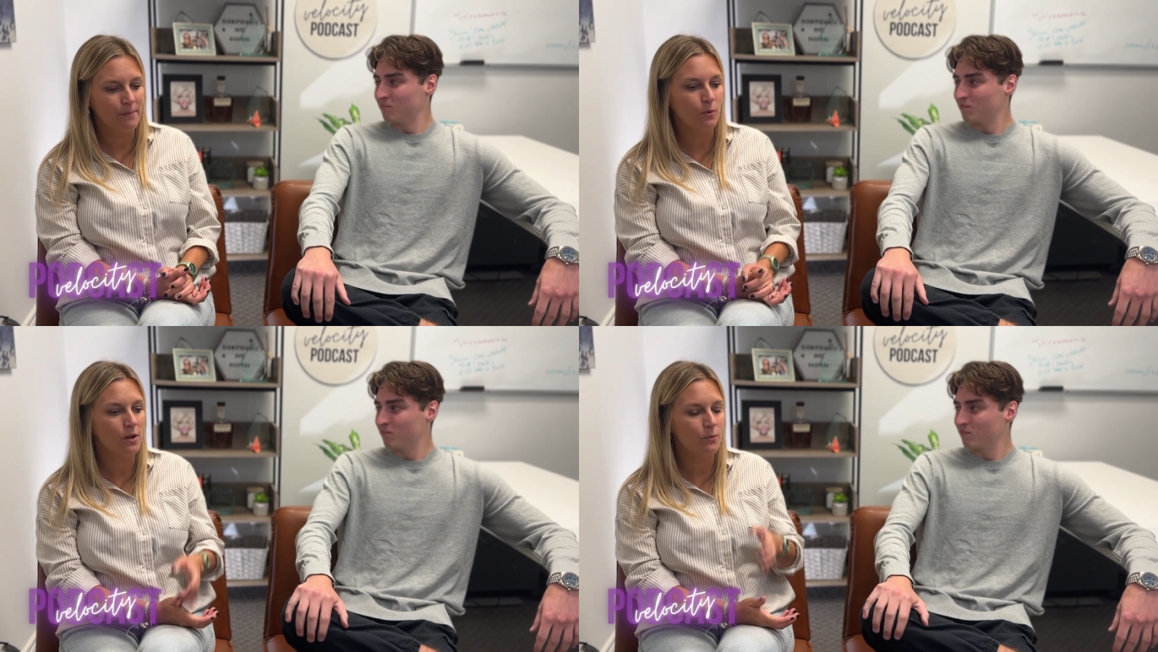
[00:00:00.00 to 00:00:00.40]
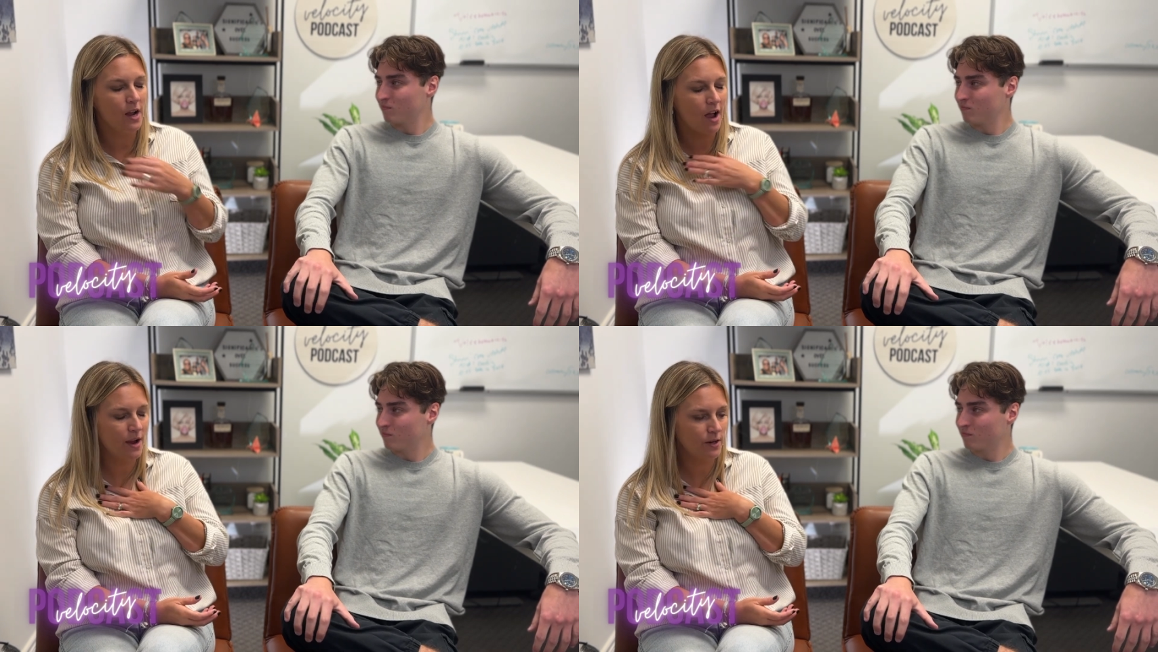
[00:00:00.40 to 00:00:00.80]
Speaker 1: well, what
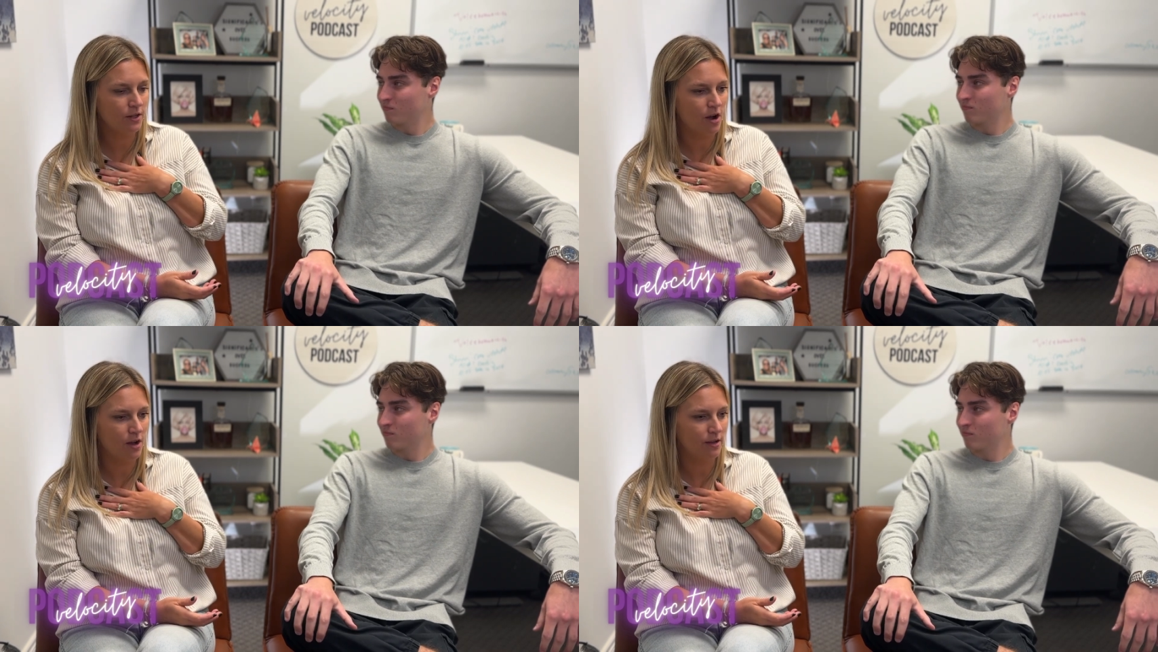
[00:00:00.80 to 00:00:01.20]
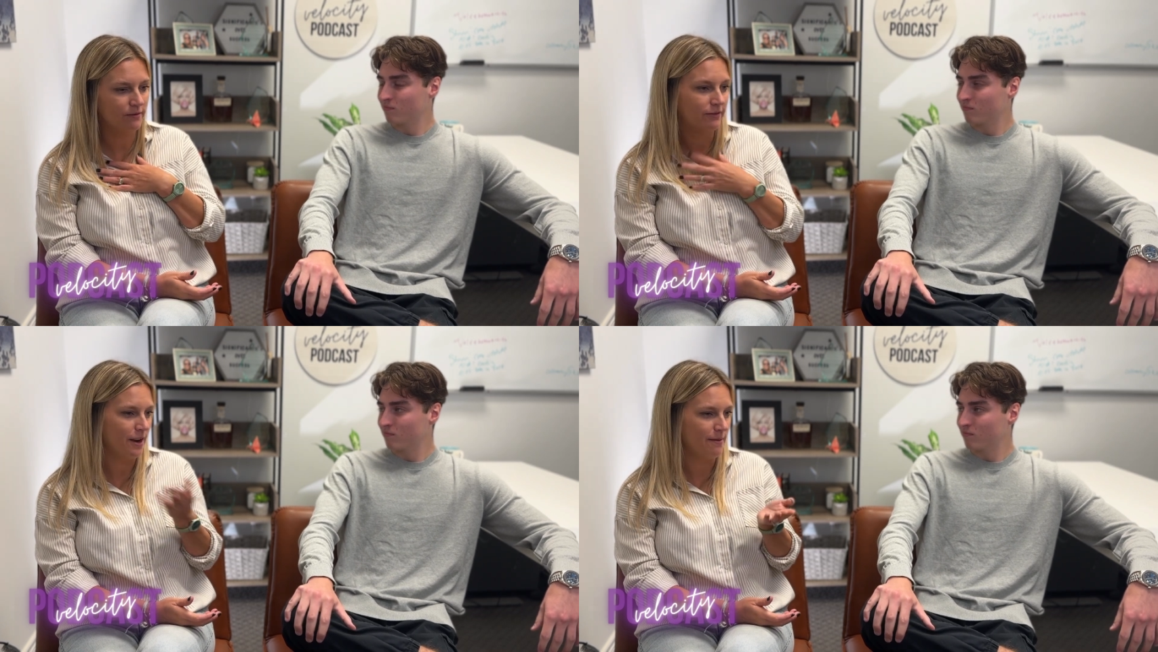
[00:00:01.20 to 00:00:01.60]
I would call
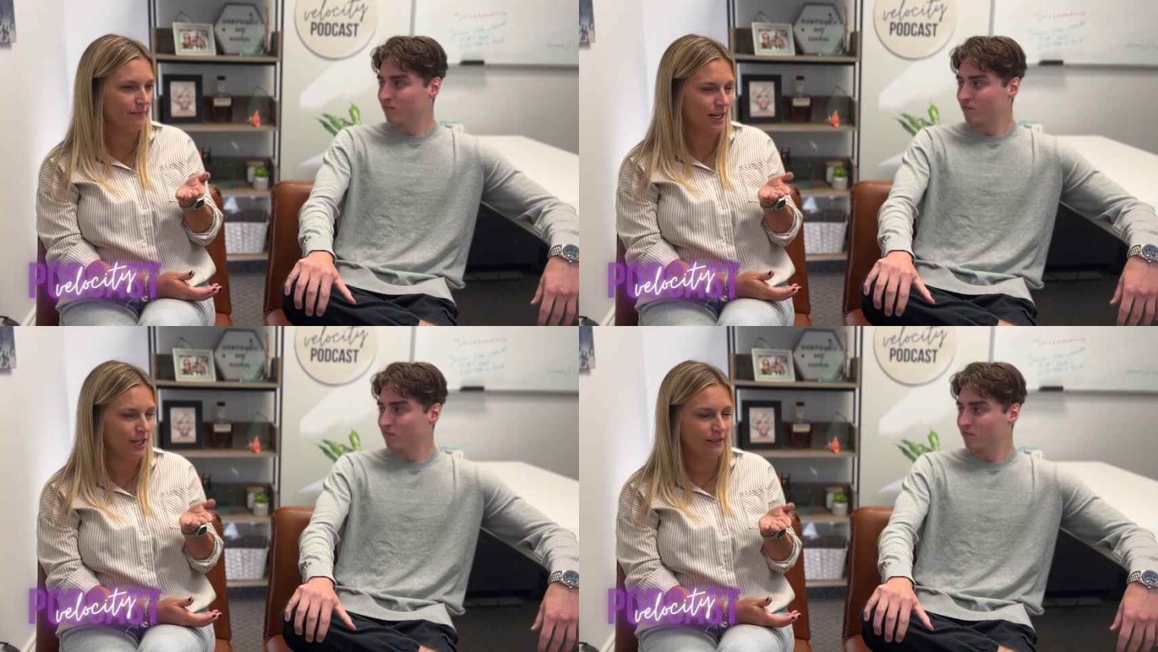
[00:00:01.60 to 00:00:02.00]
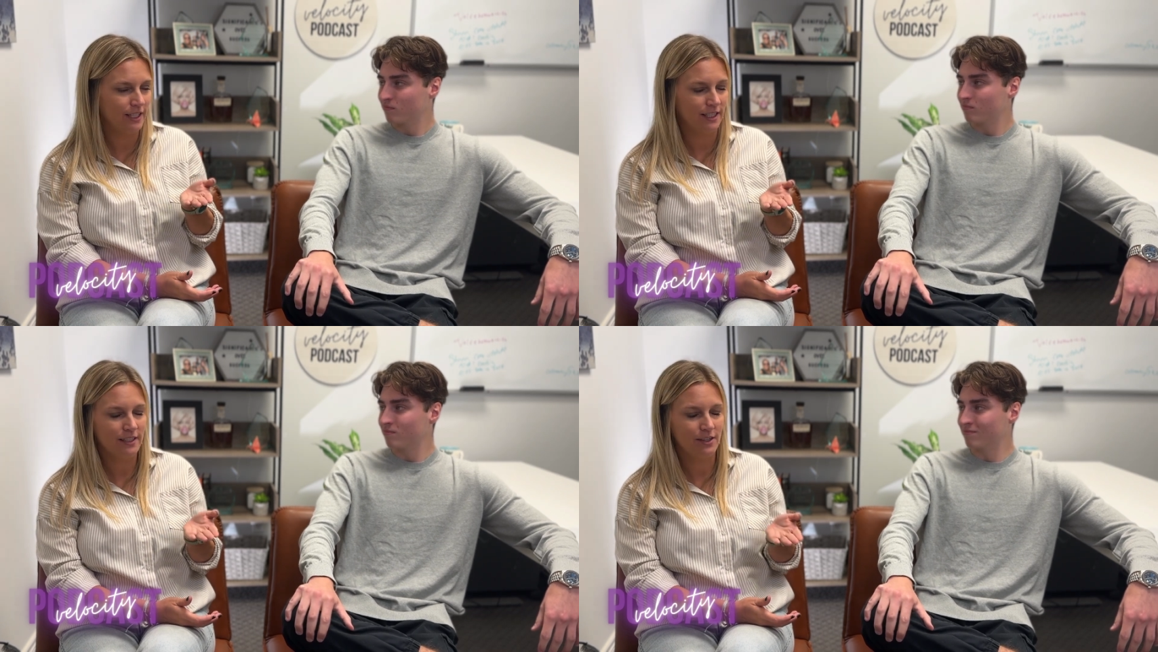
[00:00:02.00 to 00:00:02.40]
from Gary
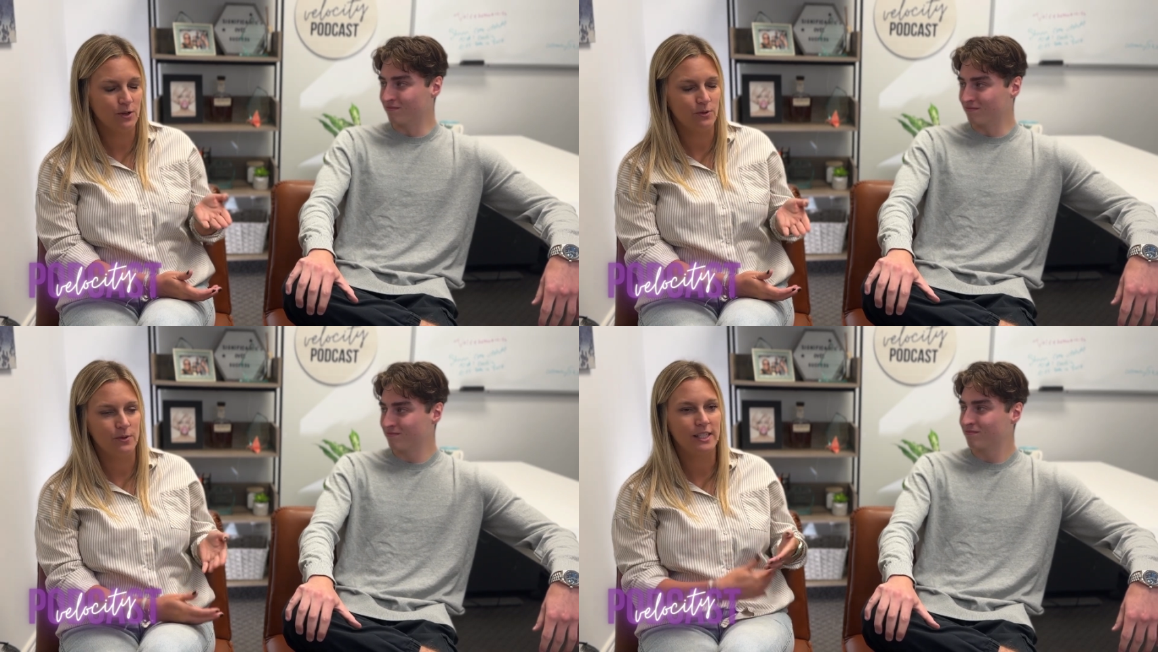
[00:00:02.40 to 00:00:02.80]
Vee, who would